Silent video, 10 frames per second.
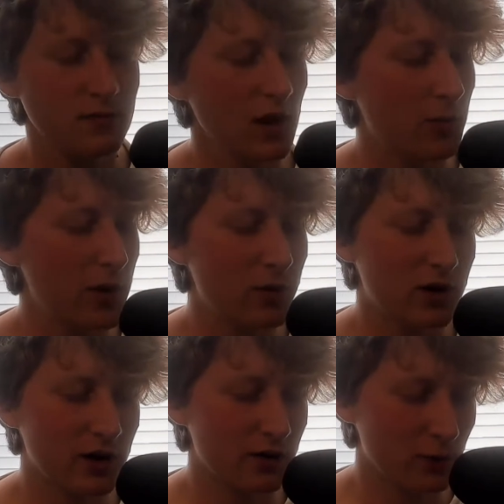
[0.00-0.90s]
People
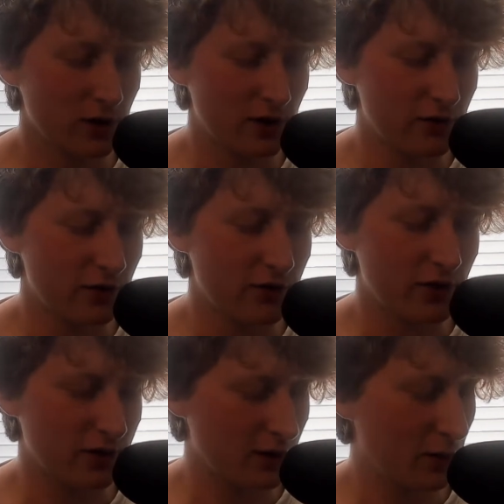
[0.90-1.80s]
can do whatever the
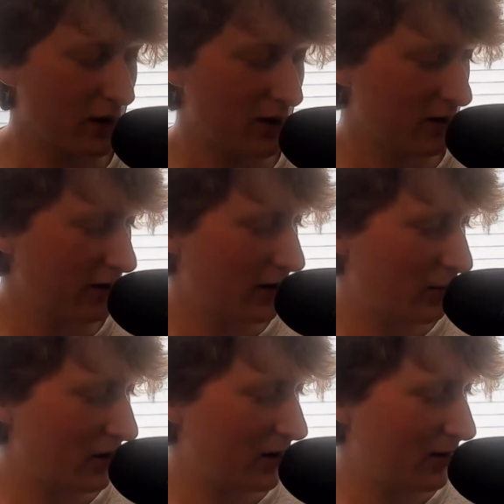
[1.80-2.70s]
fuck they want, right?
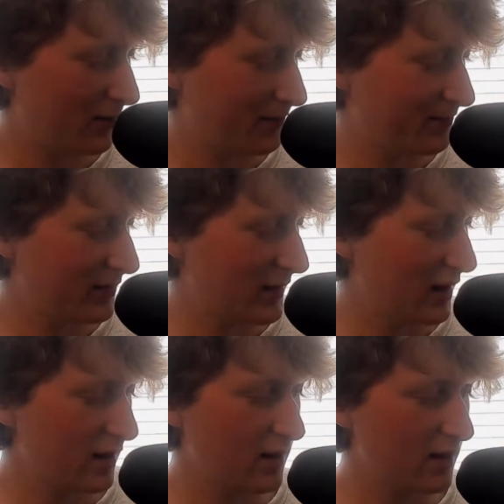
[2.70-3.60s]
But
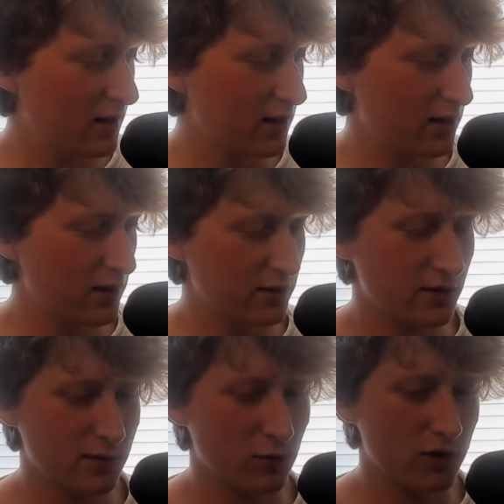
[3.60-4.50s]
there's
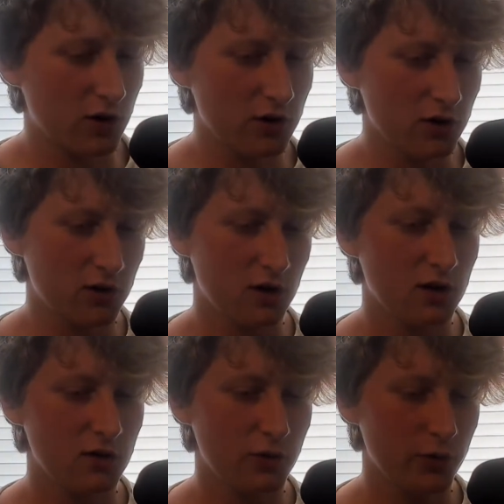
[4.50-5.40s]
this one girl
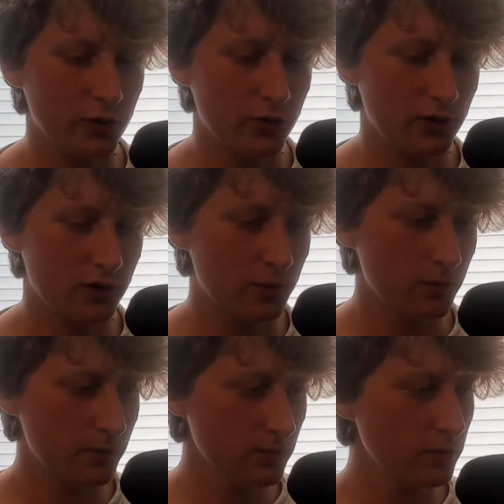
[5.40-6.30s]
who
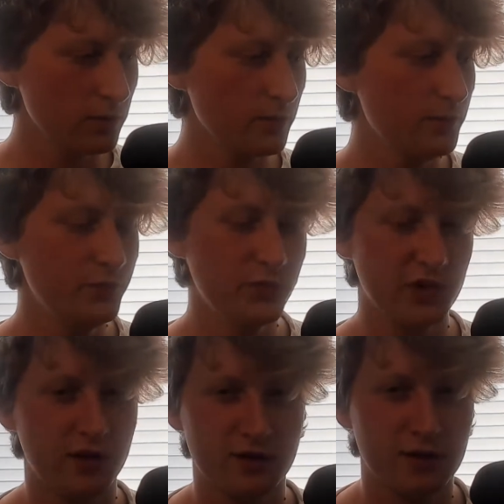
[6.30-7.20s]

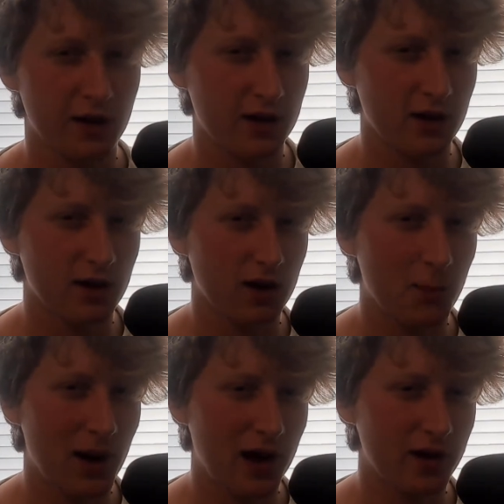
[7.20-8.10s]
does like
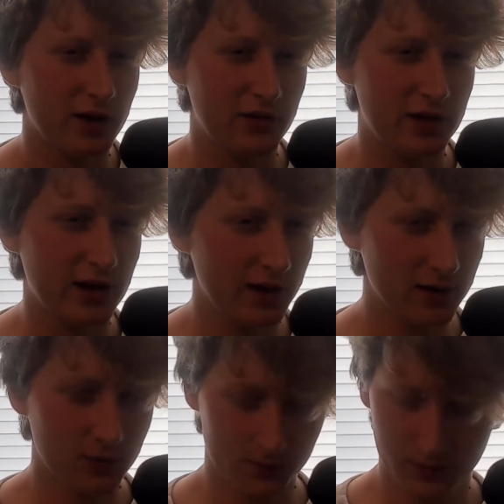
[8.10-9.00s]
competitive eating.